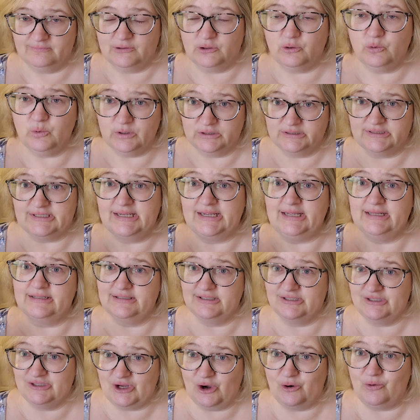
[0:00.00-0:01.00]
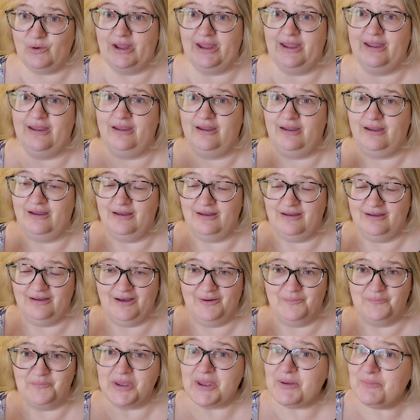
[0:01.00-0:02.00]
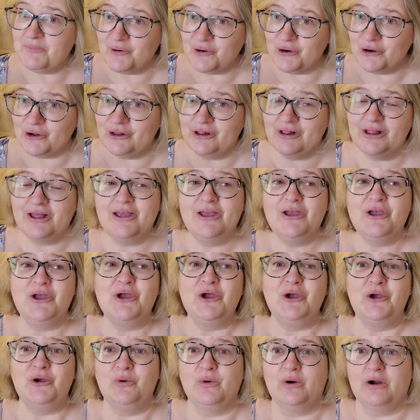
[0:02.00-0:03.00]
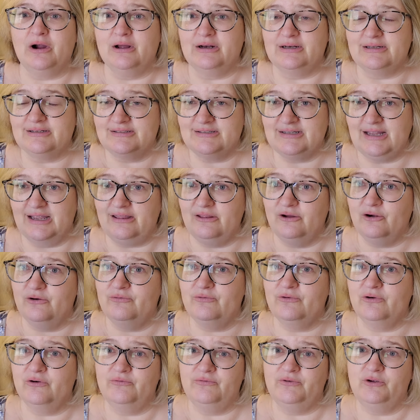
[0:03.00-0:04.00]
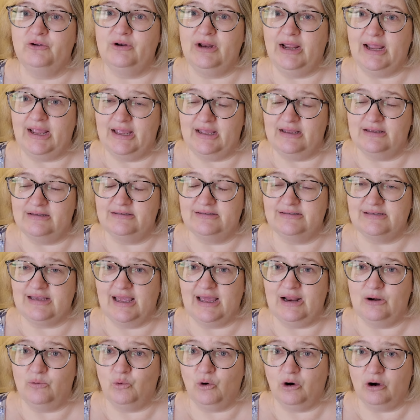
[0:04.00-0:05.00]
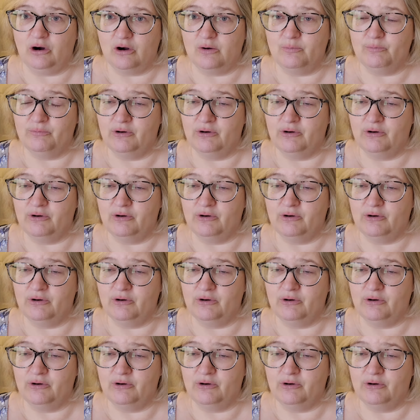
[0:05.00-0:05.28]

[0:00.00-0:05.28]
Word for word: quilting and sewing people who are going to stay there for a few days and work on